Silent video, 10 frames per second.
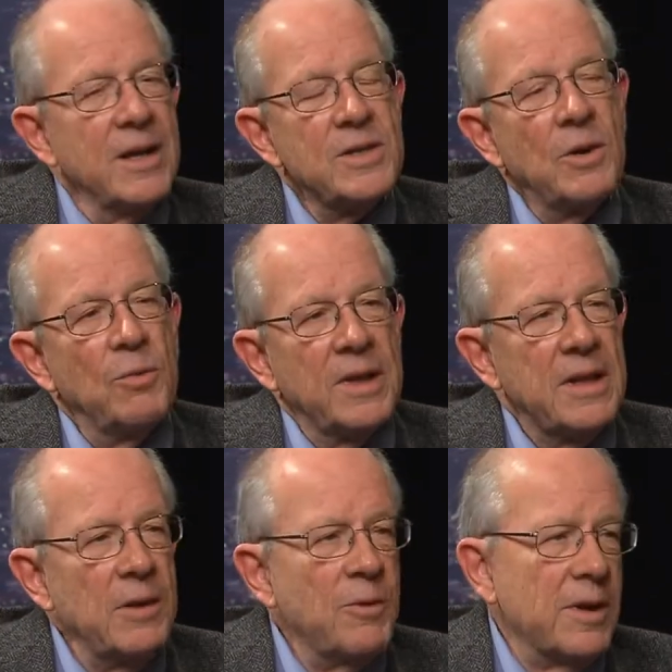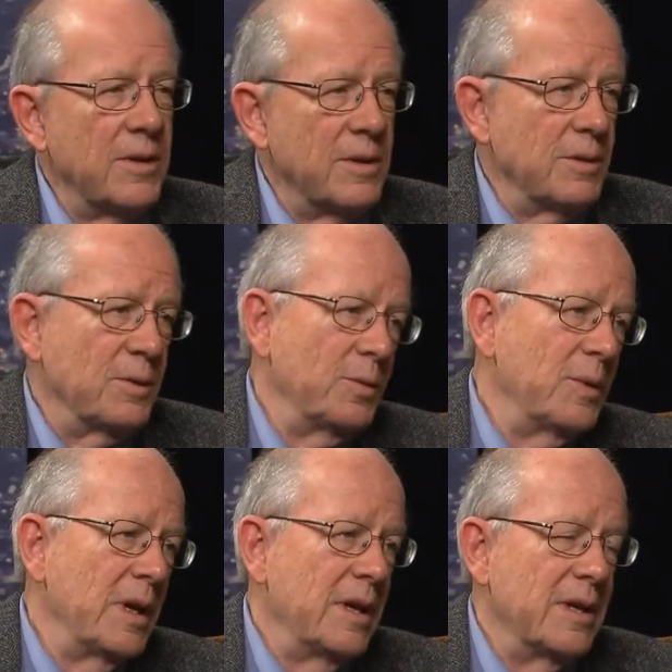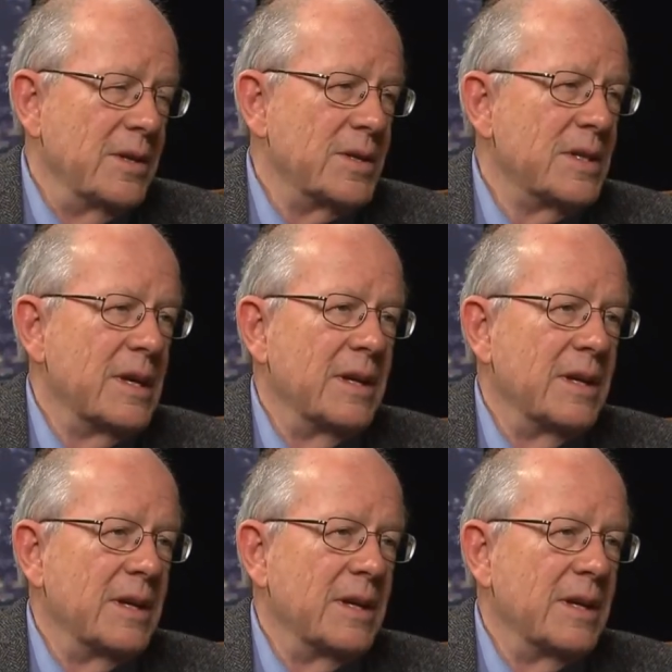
So what they want to do is